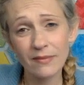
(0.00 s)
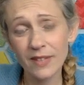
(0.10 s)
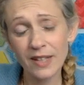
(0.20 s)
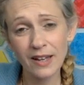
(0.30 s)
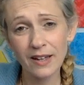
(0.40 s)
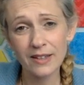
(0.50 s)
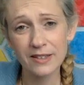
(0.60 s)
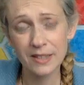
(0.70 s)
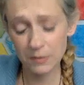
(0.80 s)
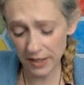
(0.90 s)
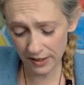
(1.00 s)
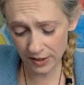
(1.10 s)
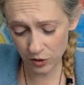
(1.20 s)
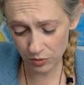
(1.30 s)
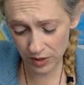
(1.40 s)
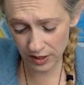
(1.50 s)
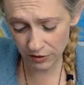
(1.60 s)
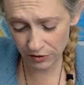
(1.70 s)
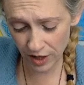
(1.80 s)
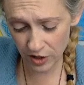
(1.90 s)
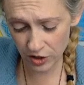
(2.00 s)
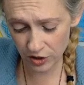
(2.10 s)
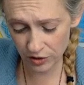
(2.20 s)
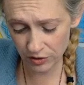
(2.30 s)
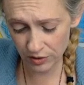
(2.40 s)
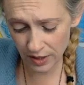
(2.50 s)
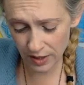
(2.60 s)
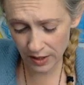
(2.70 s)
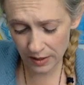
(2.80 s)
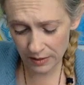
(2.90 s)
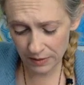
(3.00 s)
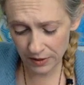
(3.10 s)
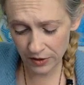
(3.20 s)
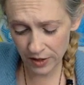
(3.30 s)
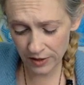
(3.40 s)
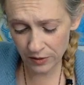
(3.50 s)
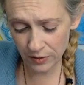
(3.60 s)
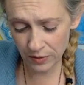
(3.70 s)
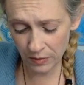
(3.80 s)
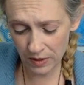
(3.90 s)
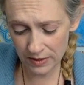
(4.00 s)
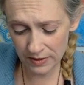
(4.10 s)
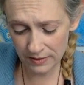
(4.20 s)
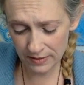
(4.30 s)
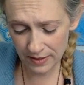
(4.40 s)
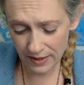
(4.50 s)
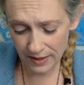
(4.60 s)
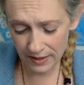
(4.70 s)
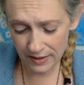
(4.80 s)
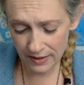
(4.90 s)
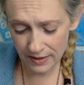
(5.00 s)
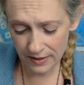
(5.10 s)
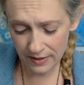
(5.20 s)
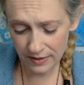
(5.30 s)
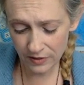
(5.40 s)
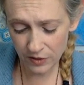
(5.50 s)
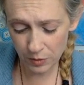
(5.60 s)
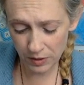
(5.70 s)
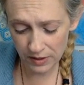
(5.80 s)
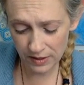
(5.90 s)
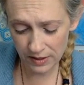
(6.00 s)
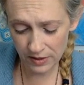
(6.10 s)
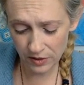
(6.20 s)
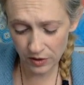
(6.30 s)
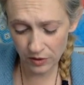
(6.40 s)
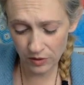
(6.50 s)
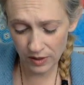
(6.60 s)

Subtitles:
Yeah, it seems like this is really fresh too, but you're not the only one to have experienced this, although